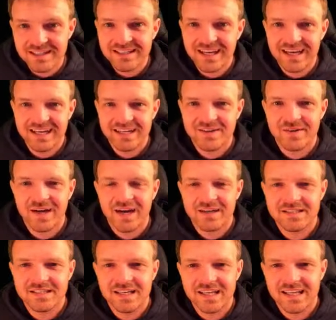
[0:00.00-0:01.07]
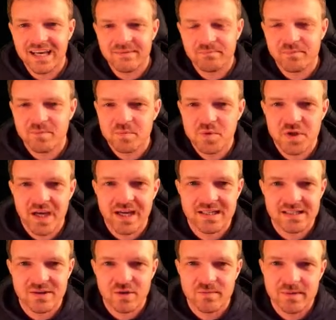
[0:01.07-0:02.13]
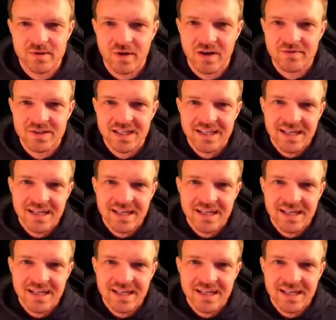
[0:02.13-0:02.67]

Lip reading: Yeah, quick. I should get shares in Hobbycraft.